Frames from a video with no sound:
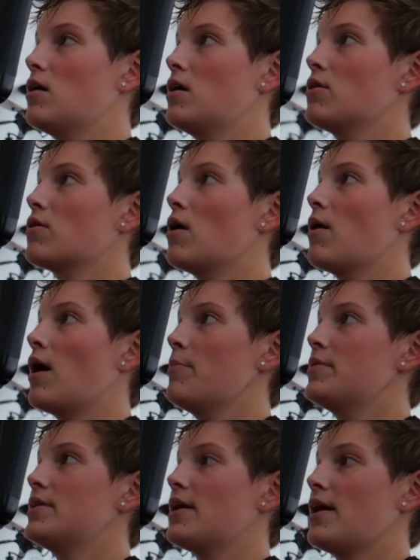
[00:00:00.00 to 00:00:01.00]
It'll go
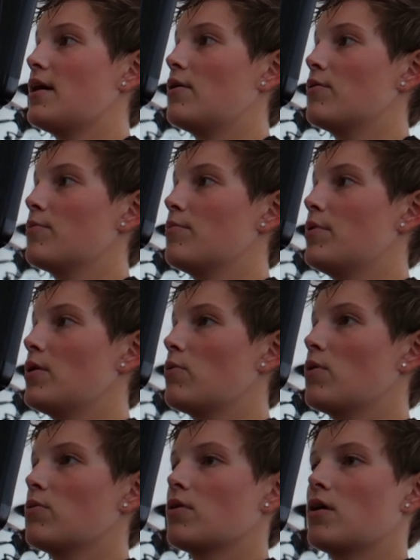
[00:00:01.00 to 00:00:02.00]
up and down, but it
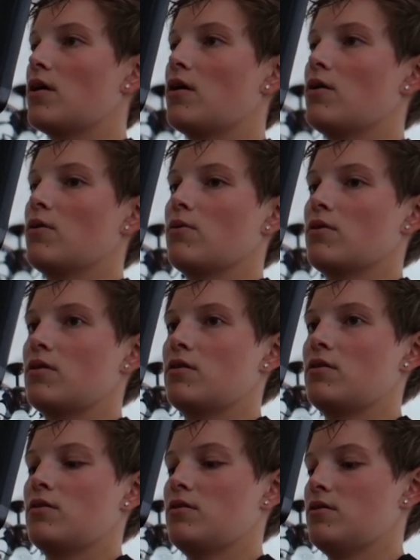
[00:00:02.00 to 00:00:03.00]
won't go
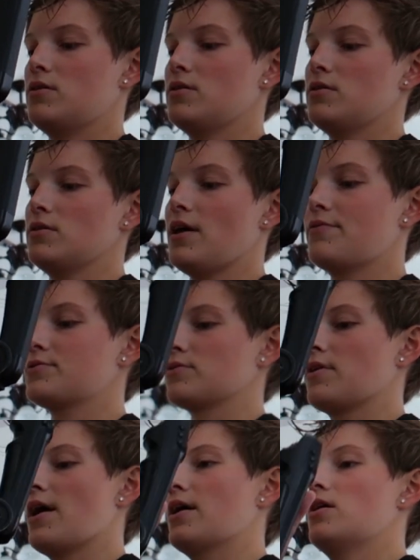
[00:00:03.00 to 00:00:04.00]
left
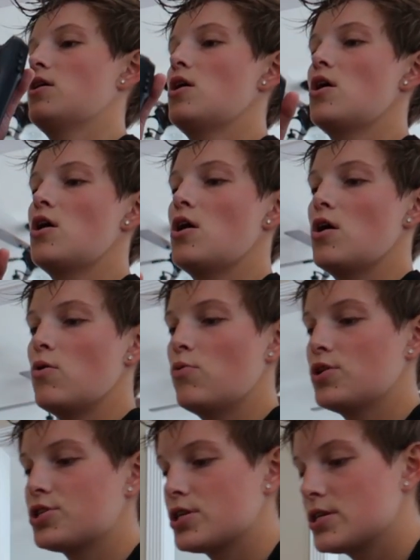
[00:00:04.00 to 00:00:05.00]
or right,
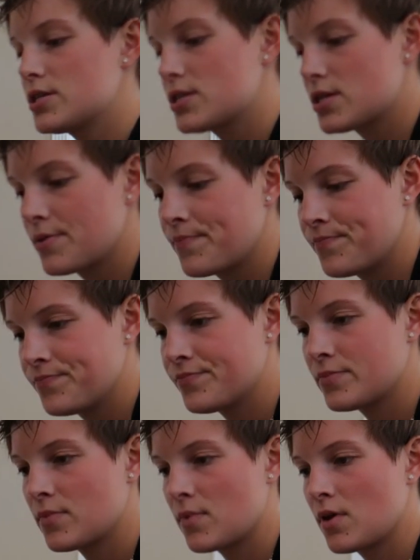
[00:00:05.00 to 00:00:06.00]
which is
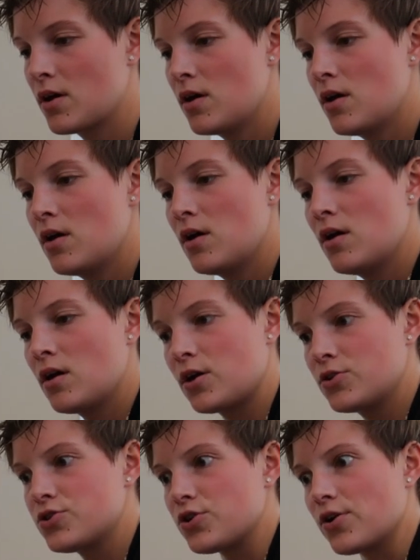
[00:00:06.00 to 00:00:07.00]

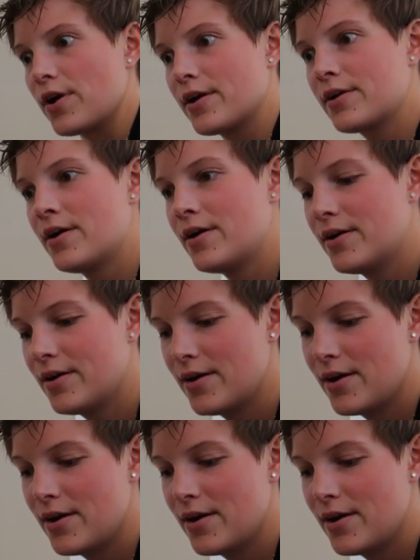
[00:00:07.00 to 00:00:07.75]
concerning.